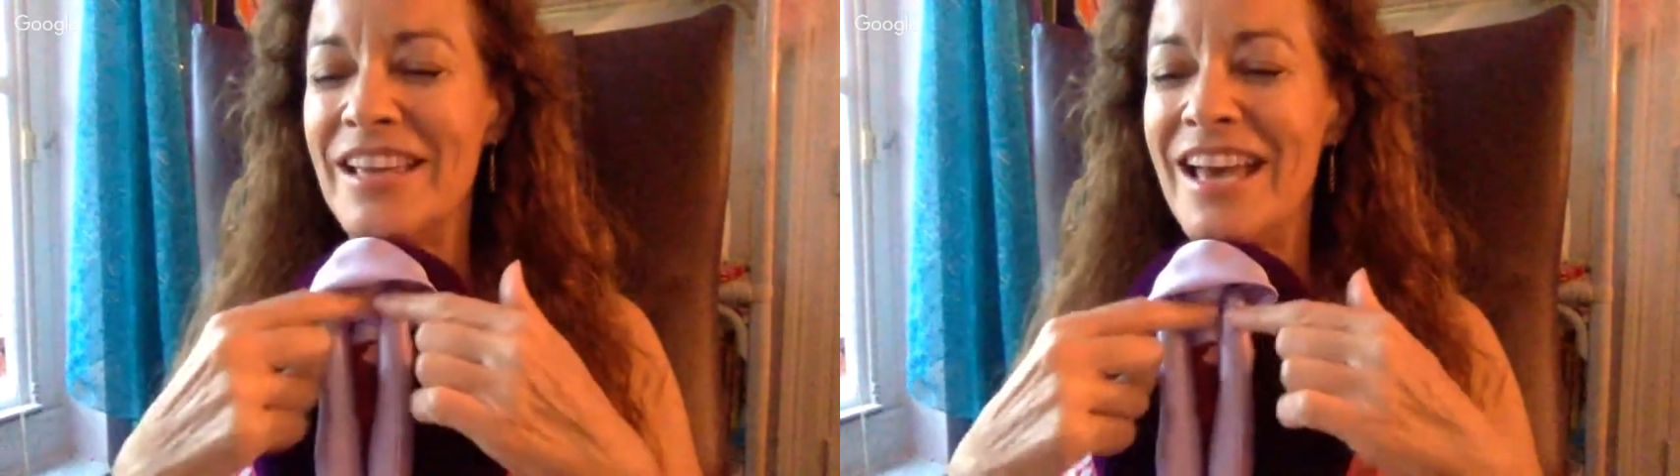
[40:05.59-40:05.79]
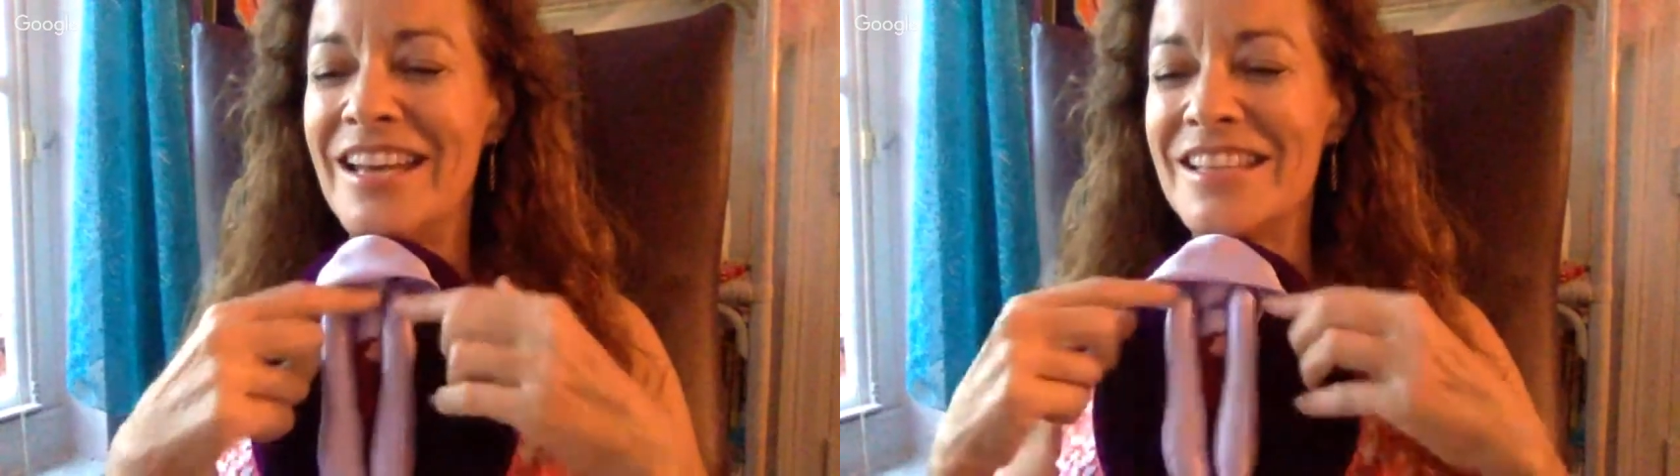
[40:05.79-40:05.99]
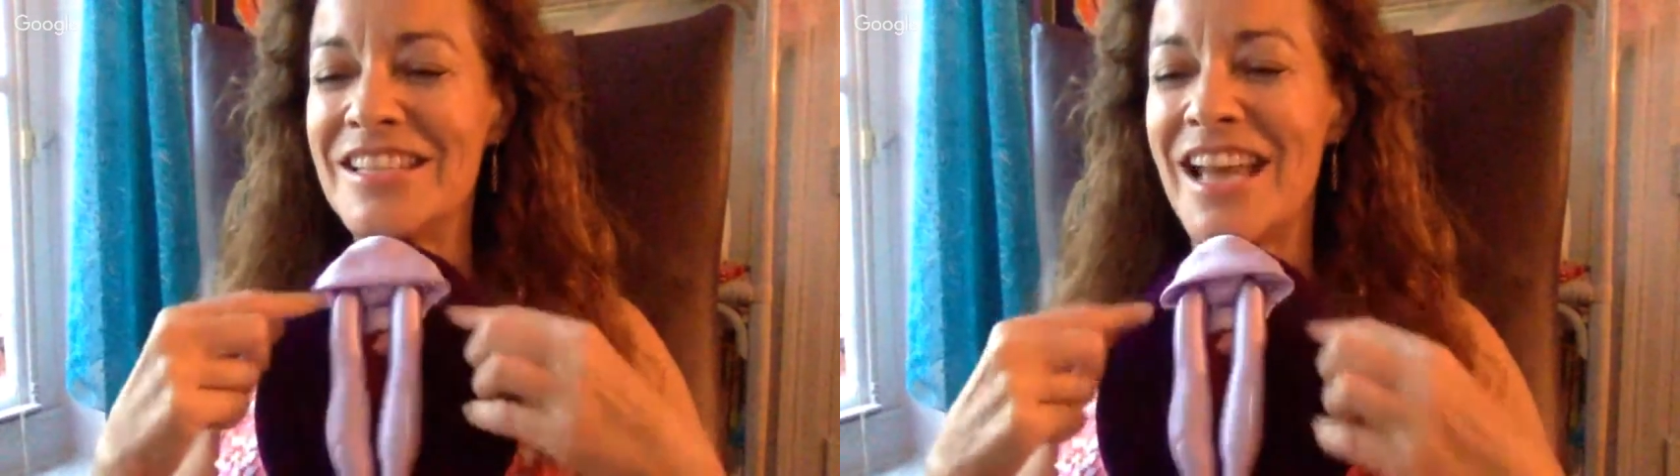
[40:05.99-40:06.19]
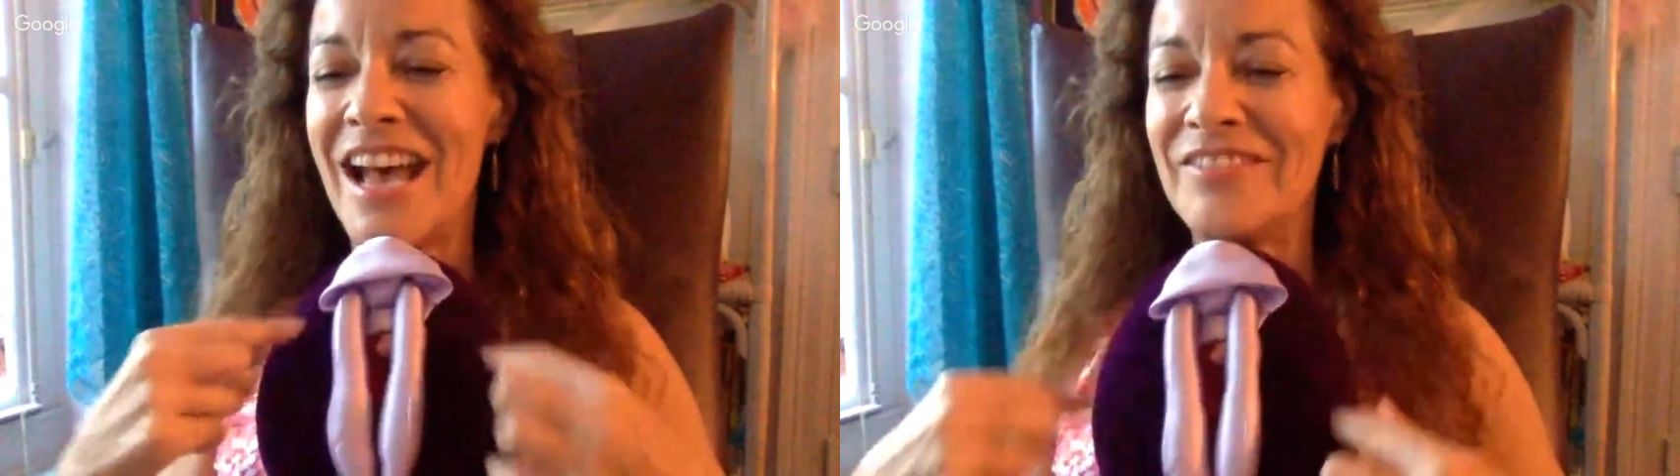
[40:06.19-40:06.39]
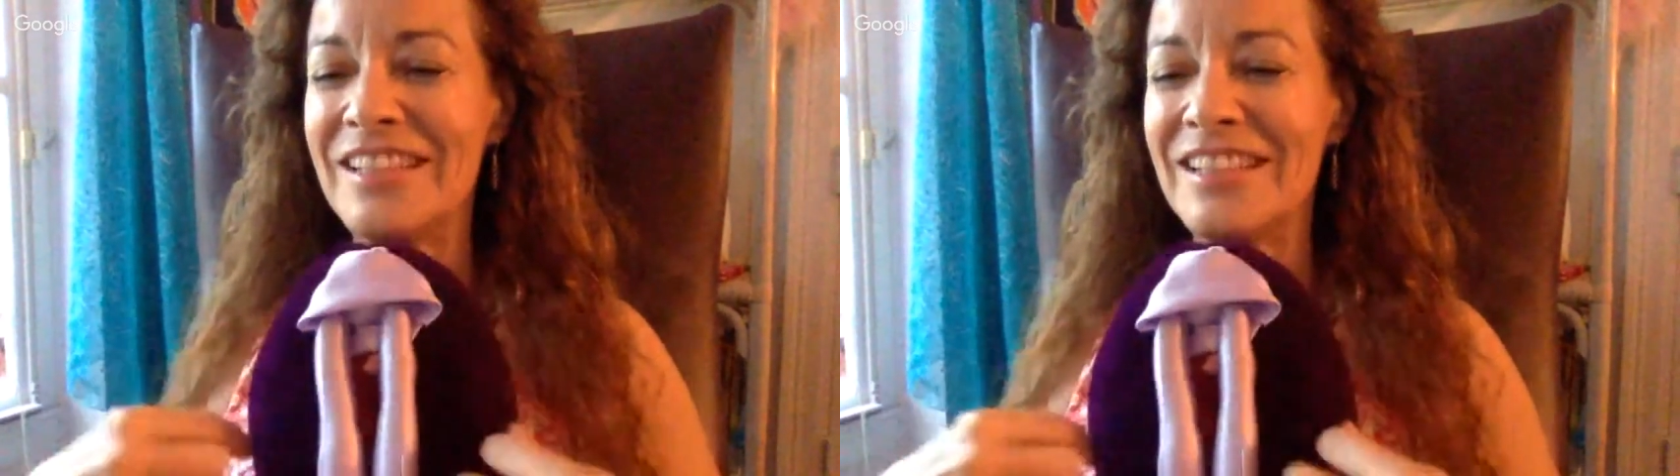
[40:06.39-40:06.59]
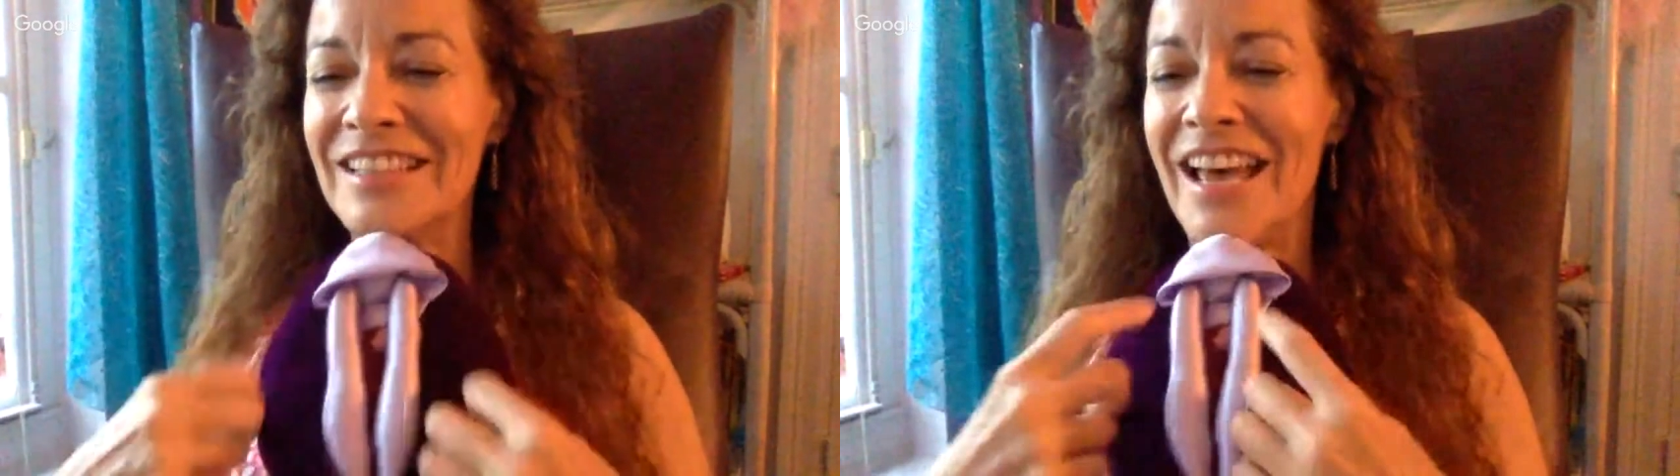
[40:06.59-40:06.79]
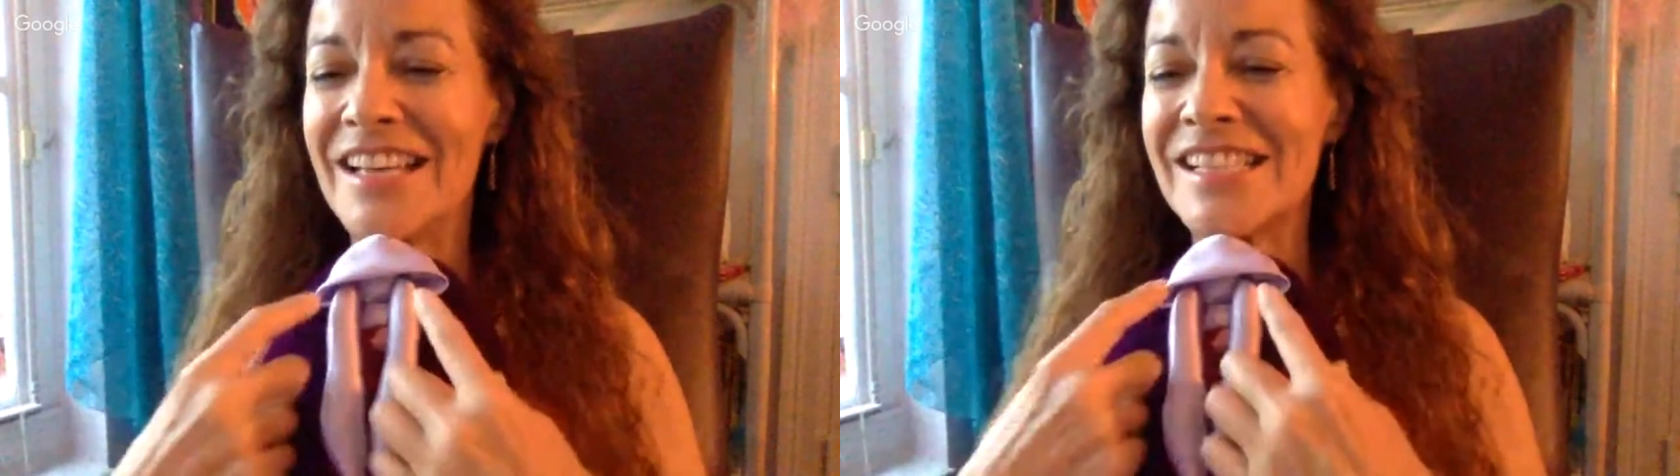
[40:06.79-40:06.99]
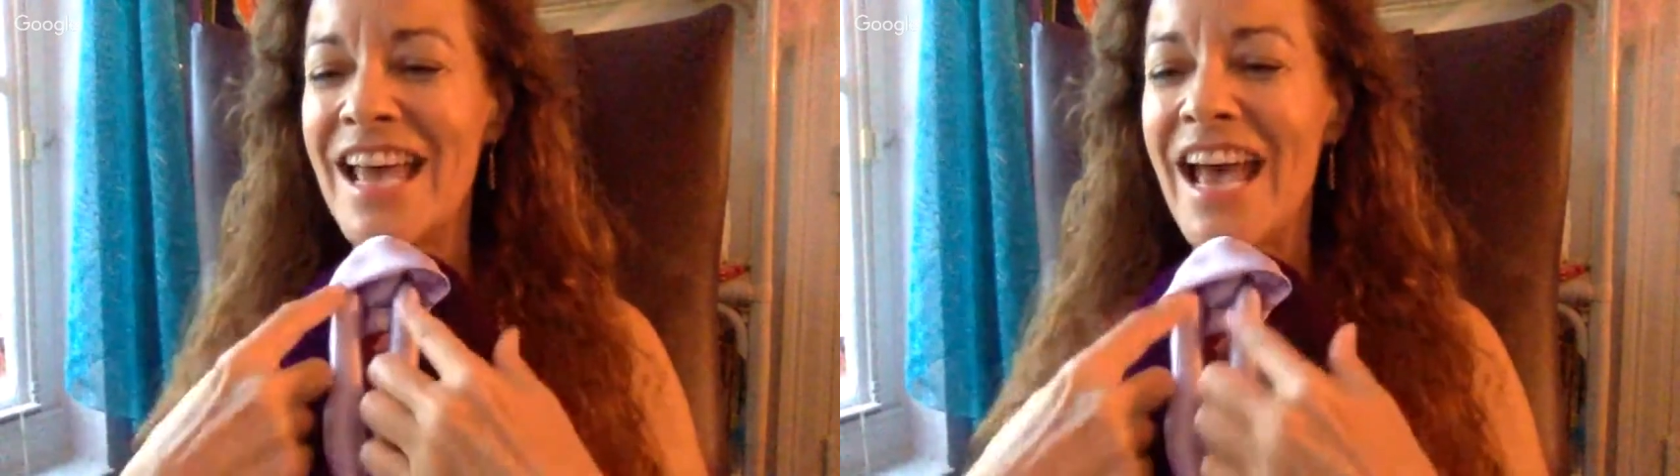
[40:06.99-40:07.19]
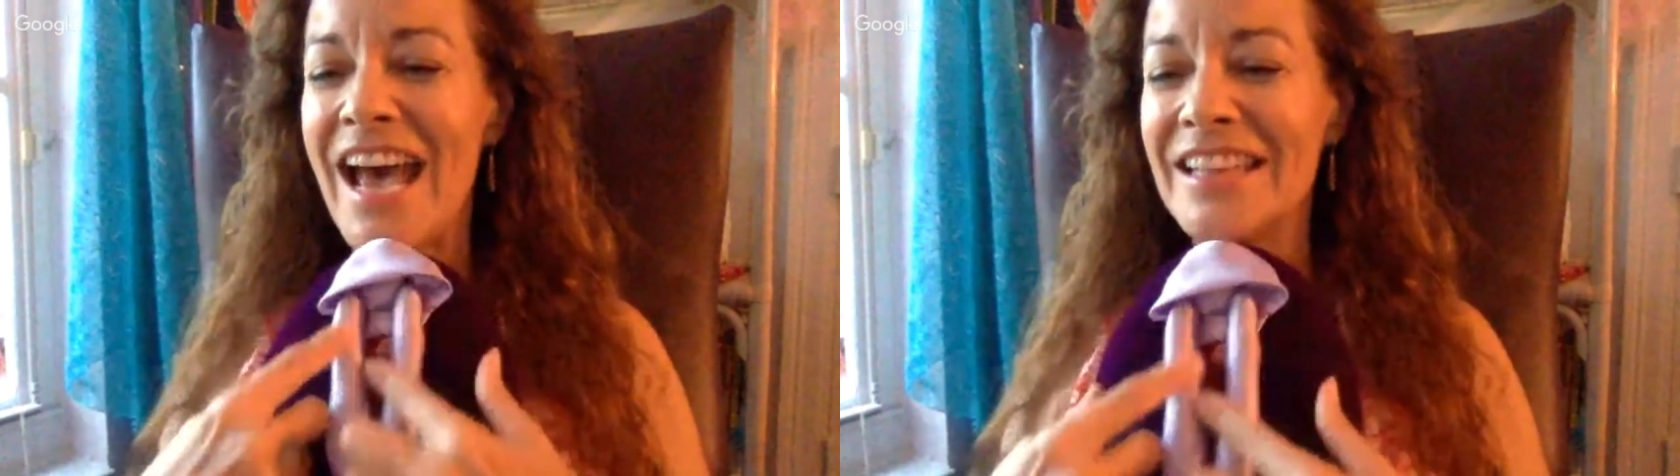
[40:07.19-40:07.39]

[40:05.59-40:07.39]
the head and the shaft and the legs,